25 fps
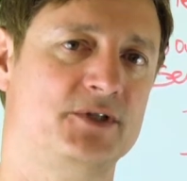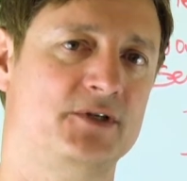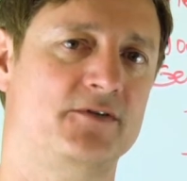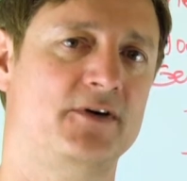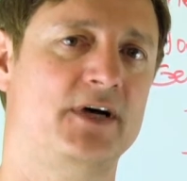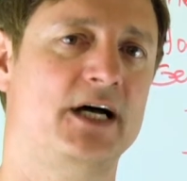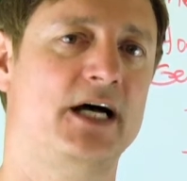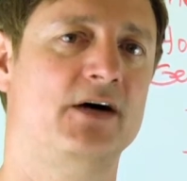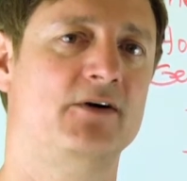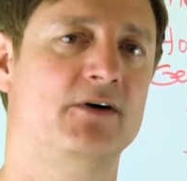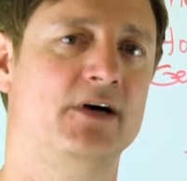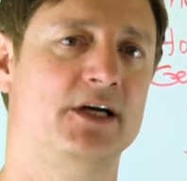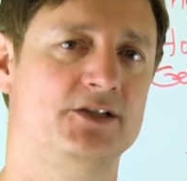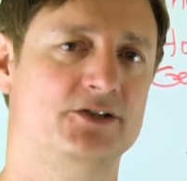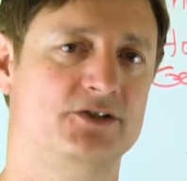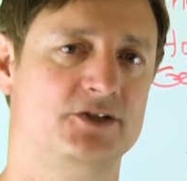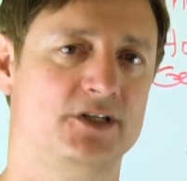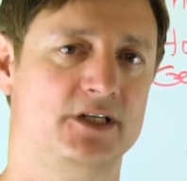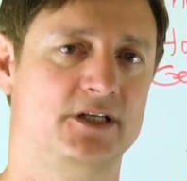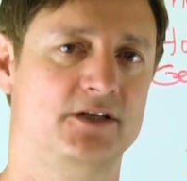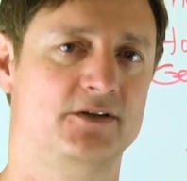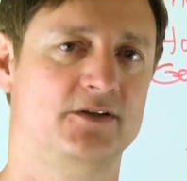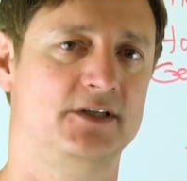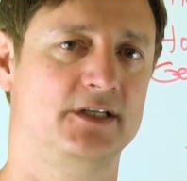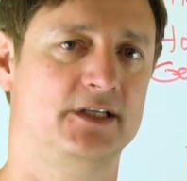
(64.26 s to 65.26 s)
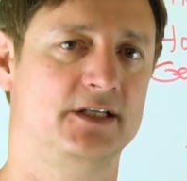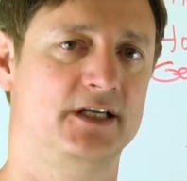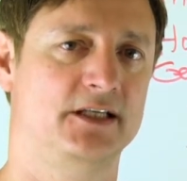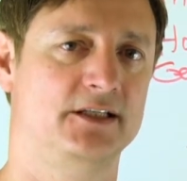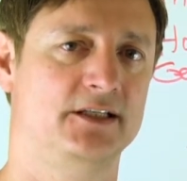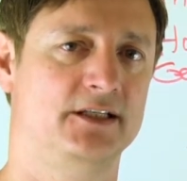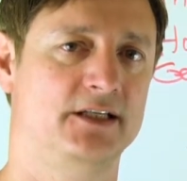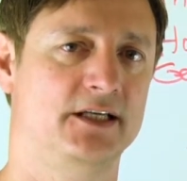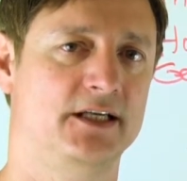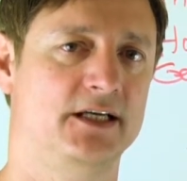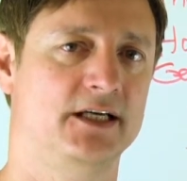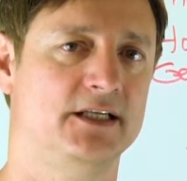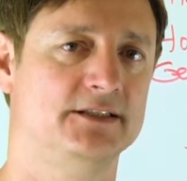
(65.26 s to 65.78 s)
of how I generate
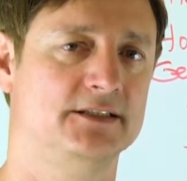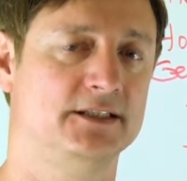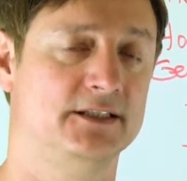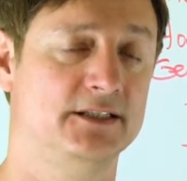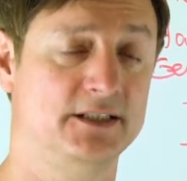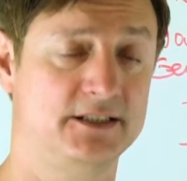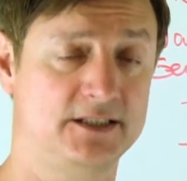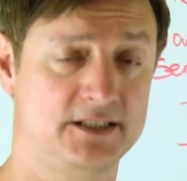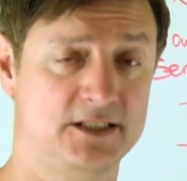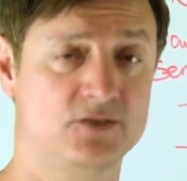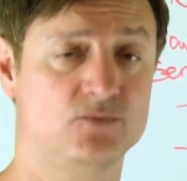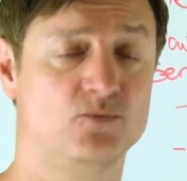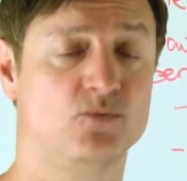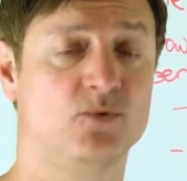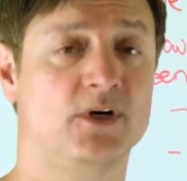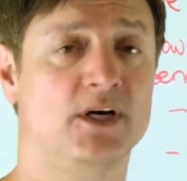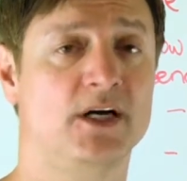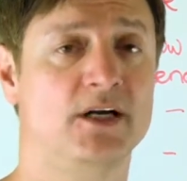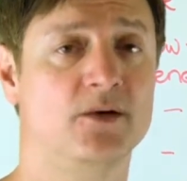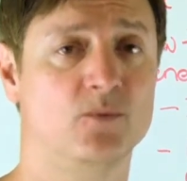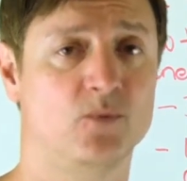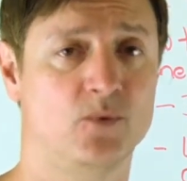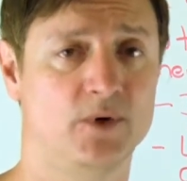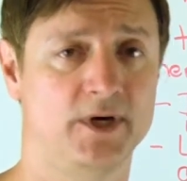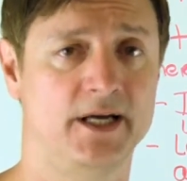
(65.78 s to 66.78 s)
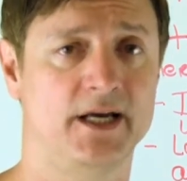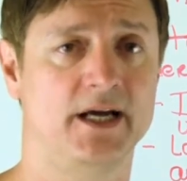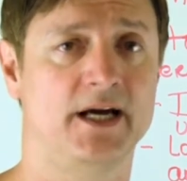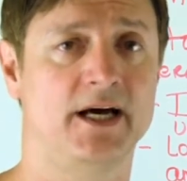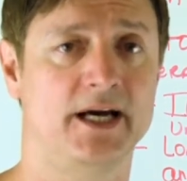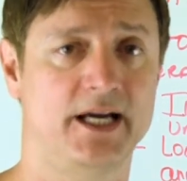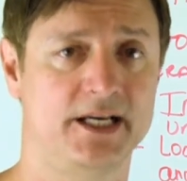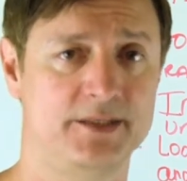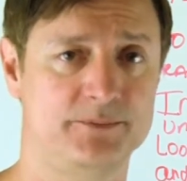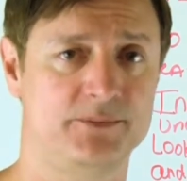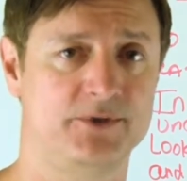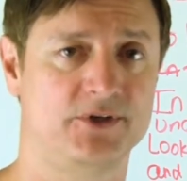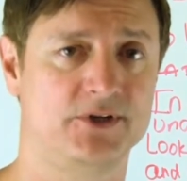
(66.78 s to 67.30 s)
ideas. And this is one way
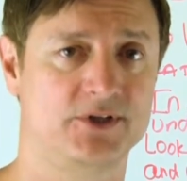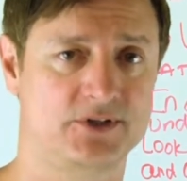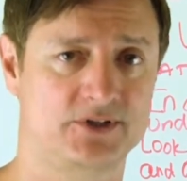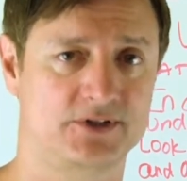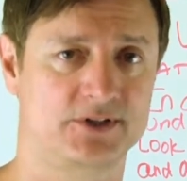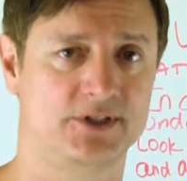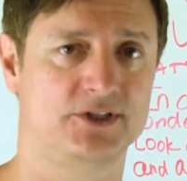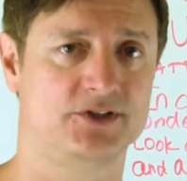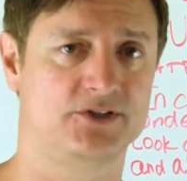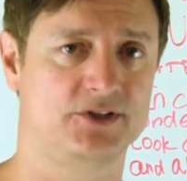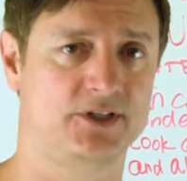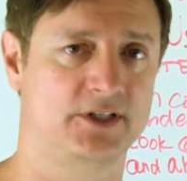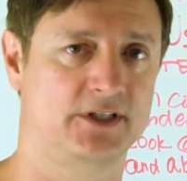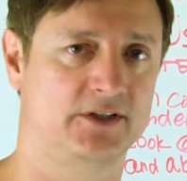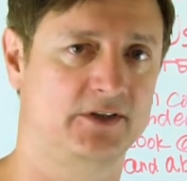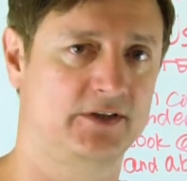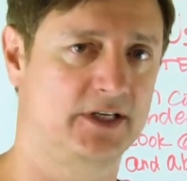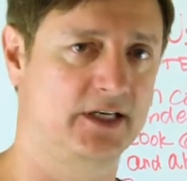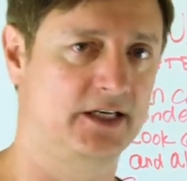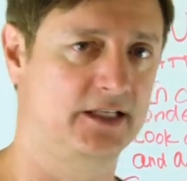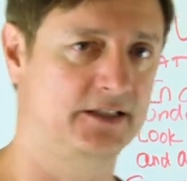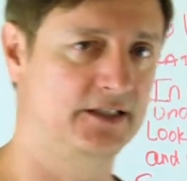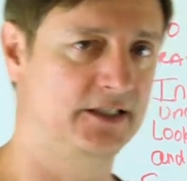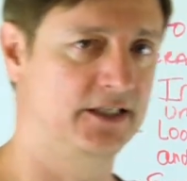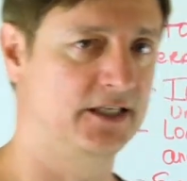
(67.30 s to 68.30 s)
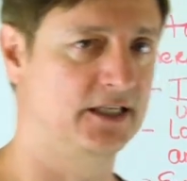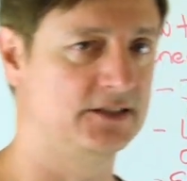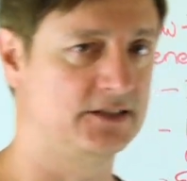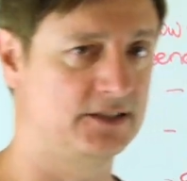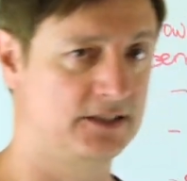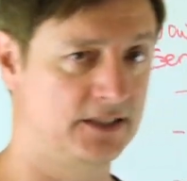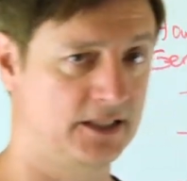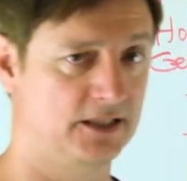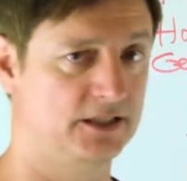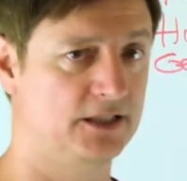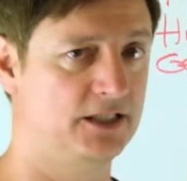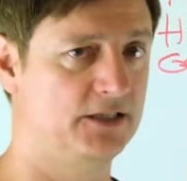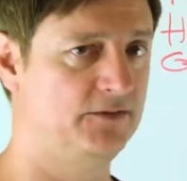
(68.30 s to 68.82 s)
I personally generate ideas.
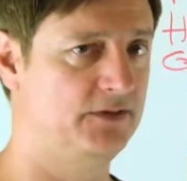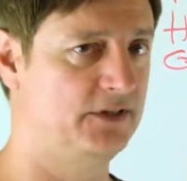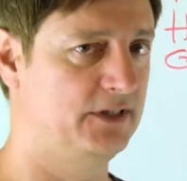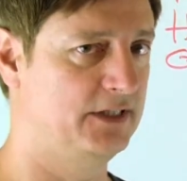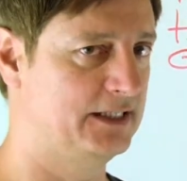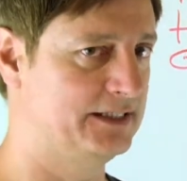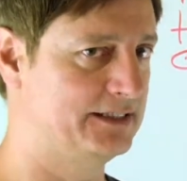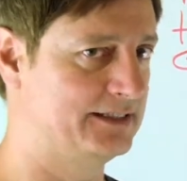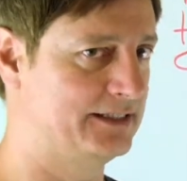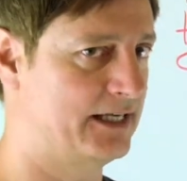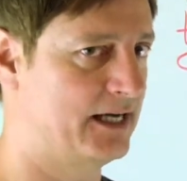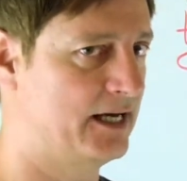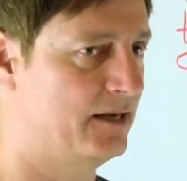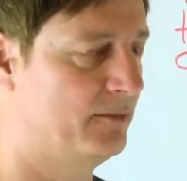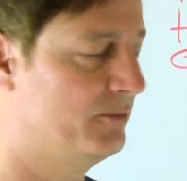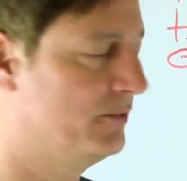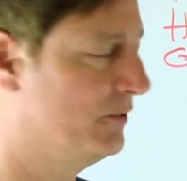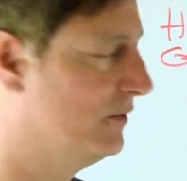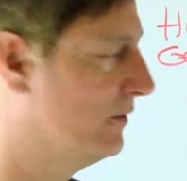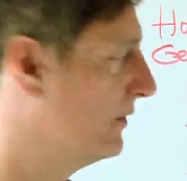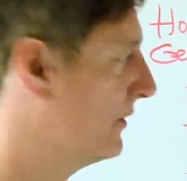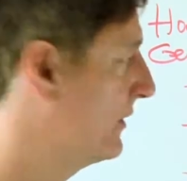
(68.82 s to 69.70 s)
And I'll give you an example,